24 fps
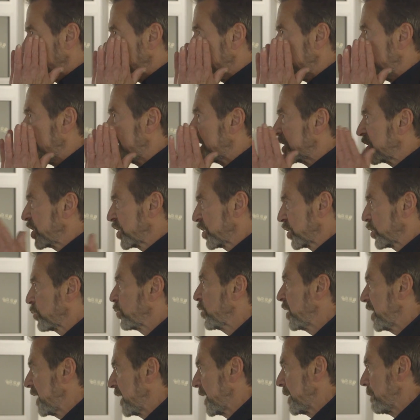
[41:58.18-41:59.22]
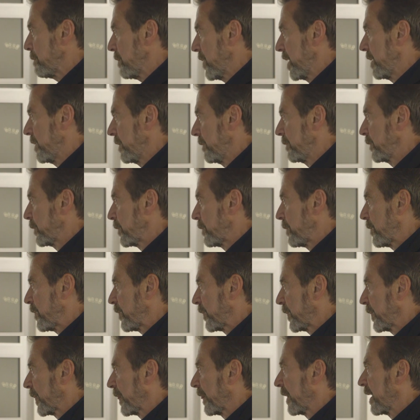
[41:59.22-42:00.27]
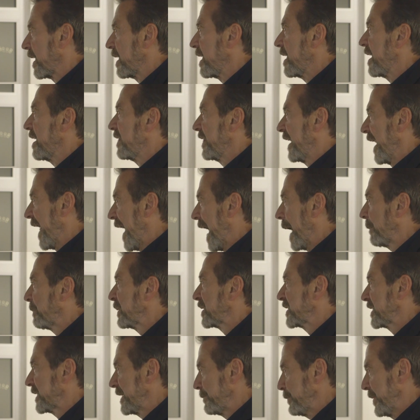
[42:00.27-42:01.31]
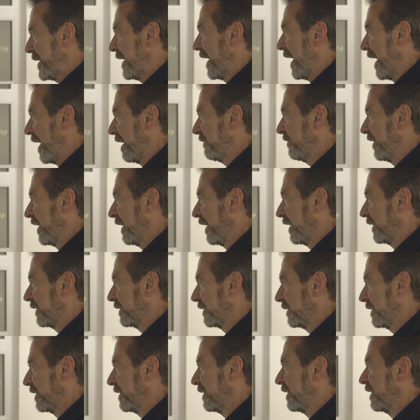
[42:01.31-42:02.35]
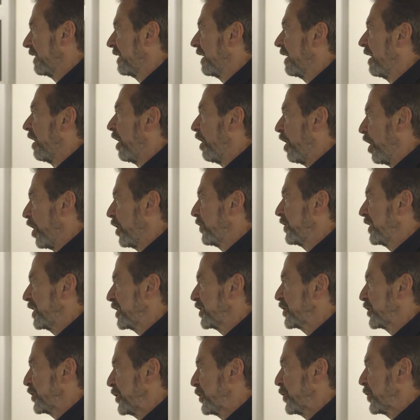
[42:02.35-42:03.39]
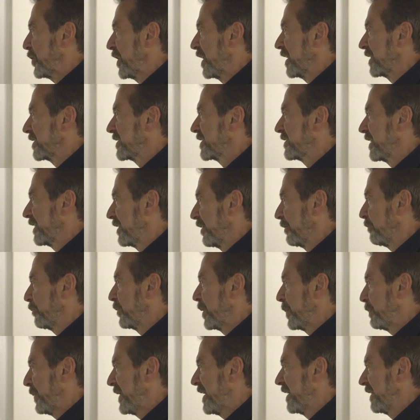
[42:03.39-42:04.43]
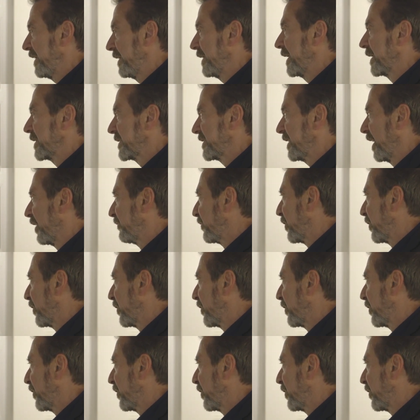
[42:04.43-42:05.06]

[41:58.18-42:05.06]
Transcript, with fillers: in a stream that happens to be having all these units that are repeating itself